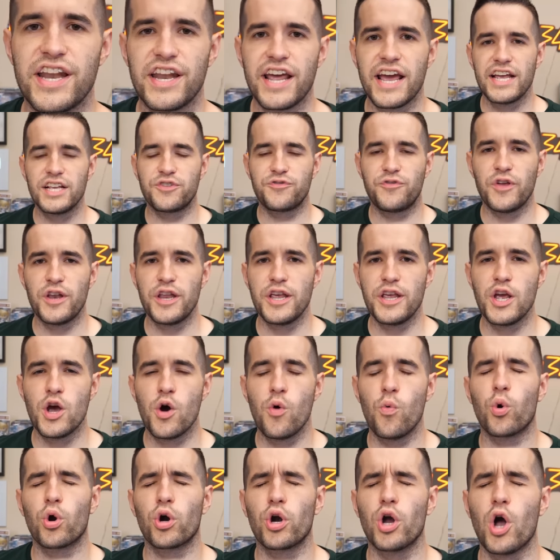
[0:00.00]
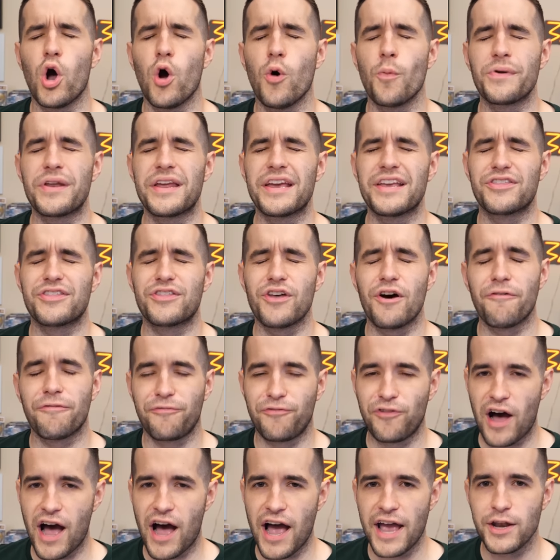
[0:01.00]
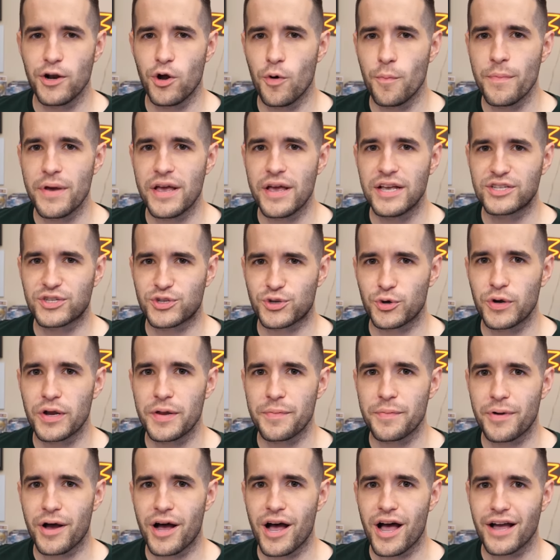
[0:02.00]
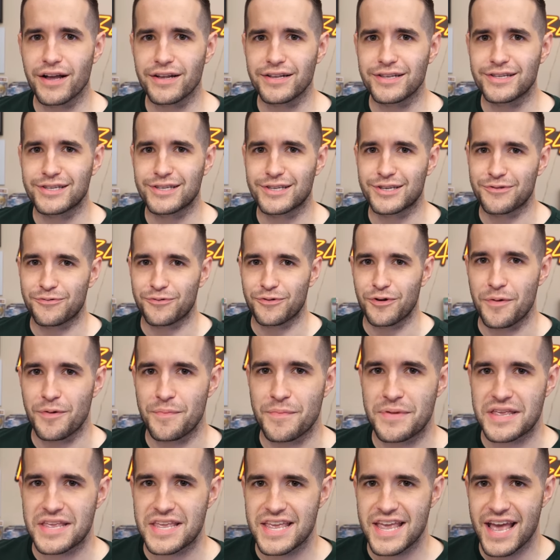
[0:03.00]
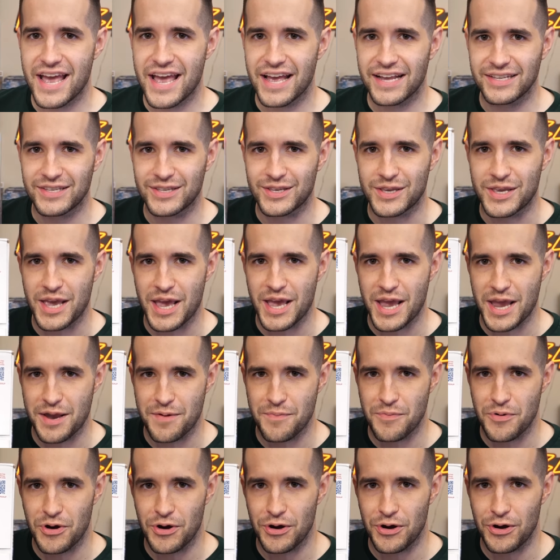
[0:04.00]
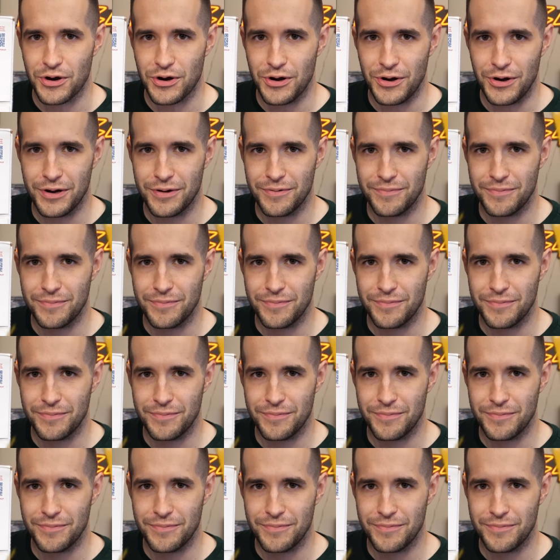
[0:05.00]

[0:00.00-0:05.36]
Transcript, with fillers: today's video, we're opening the final mystery box from EX Gamer.